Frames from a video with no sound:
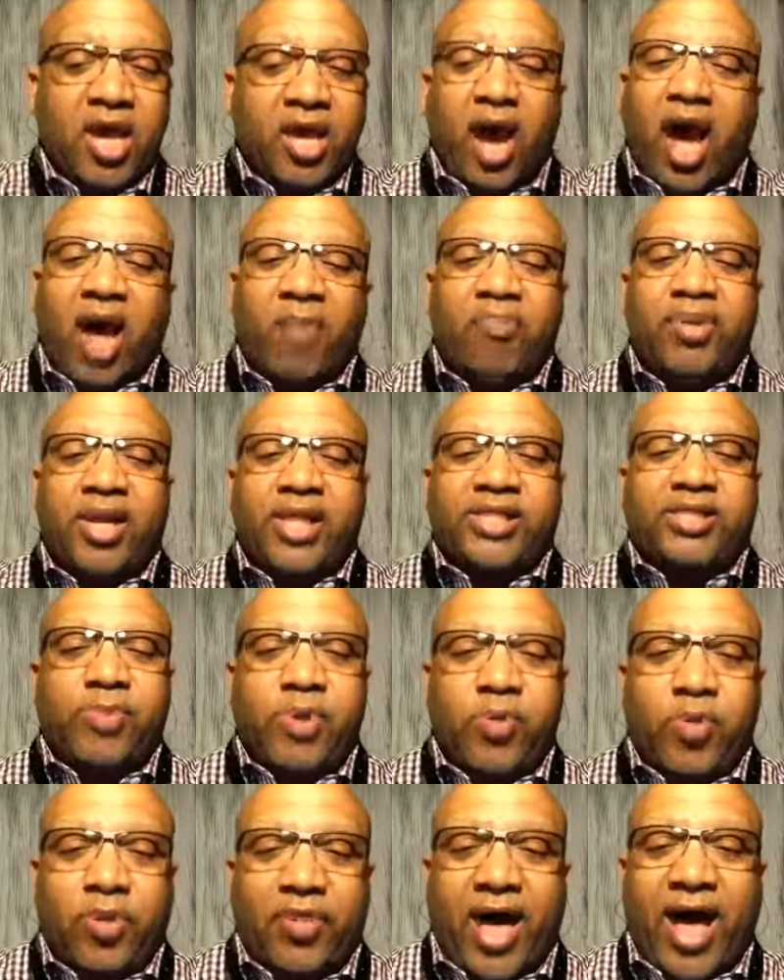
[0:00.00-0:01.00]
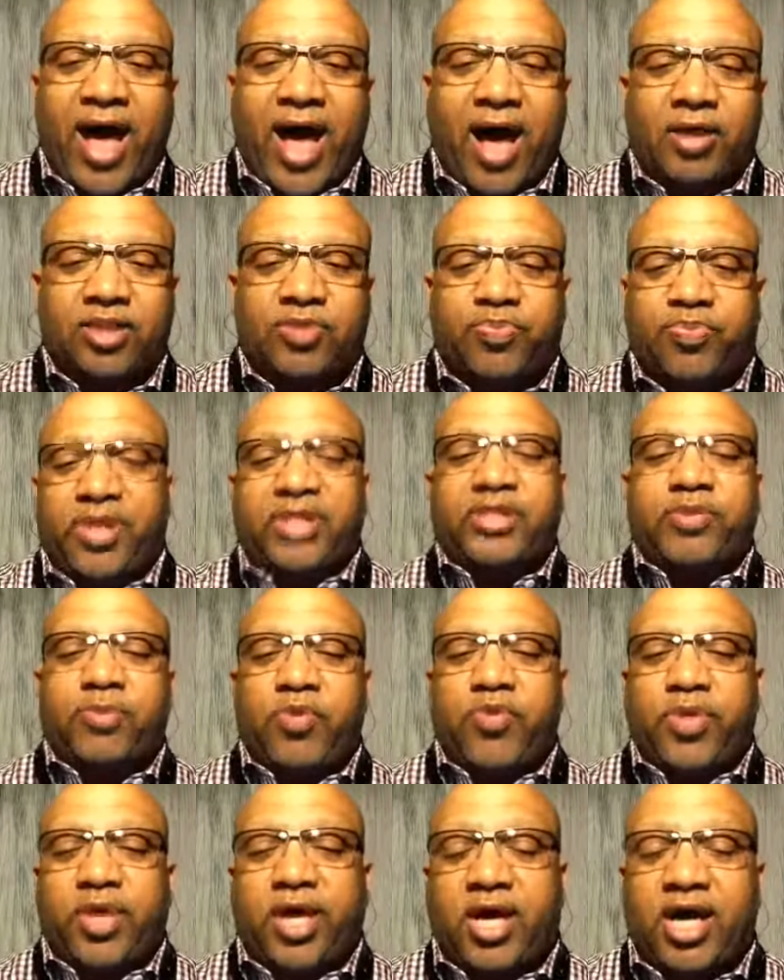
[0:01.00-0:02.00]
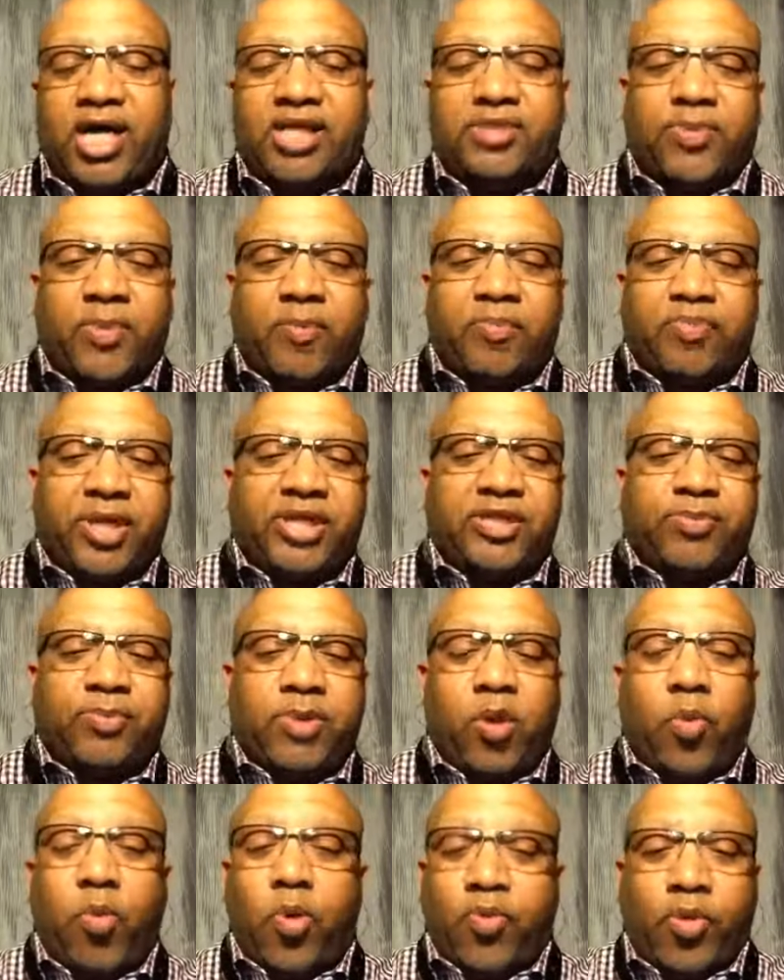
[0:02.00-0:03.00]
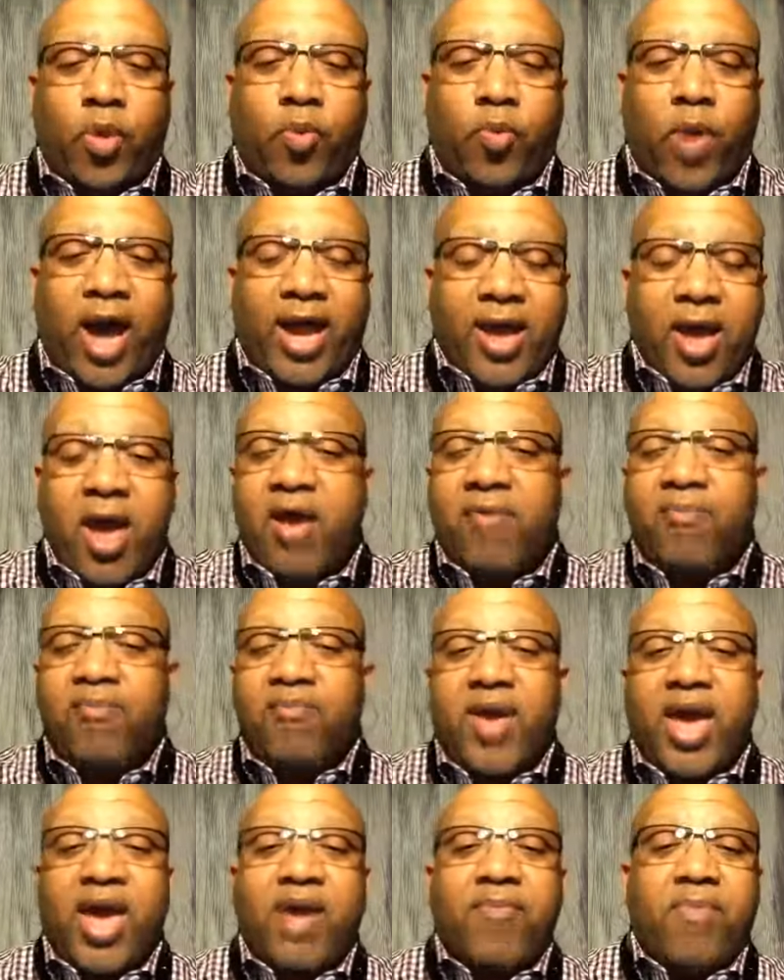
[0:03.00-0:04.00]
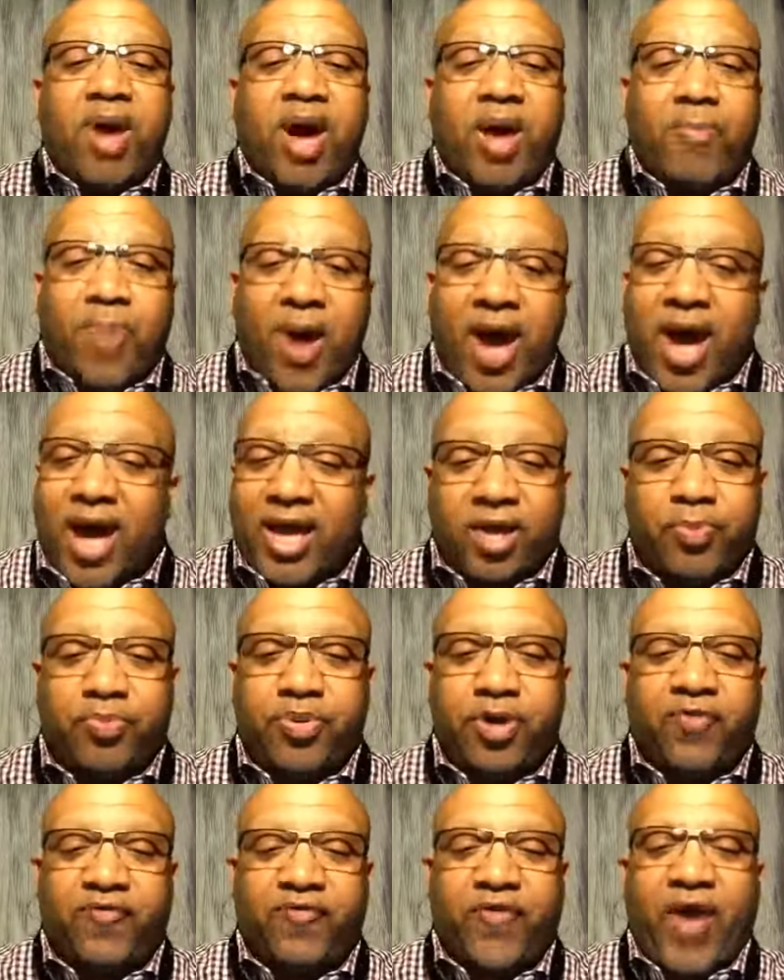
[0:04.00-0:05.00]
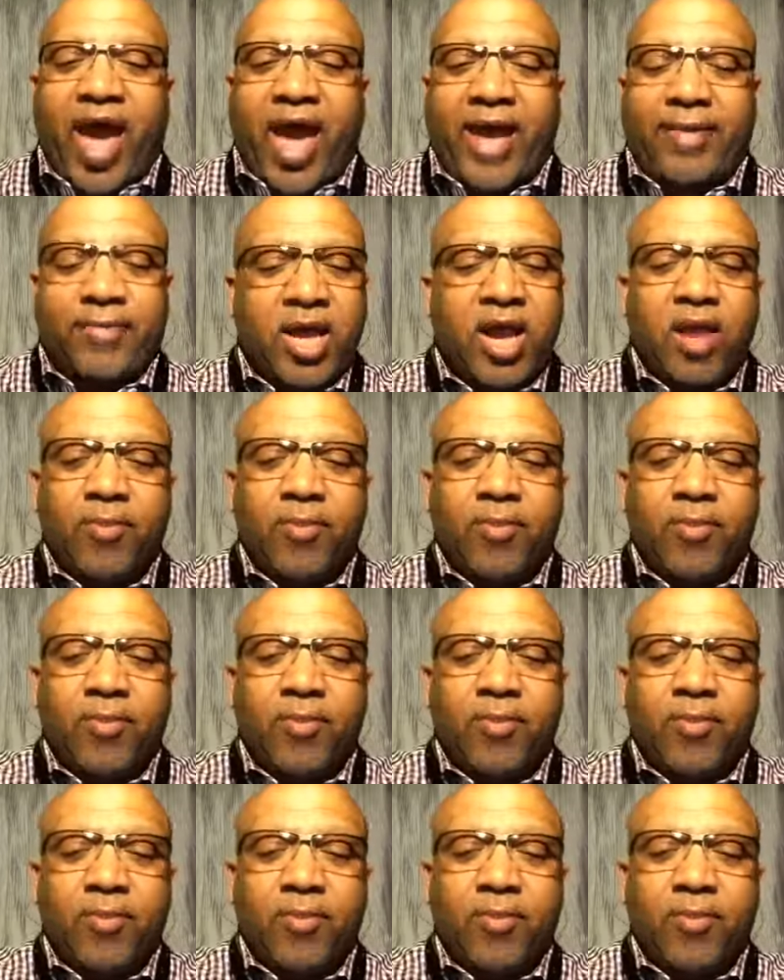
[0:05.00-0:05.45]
God bless me with a house, bless me with a husband, bless me with a wife. Make my pocketbook fat.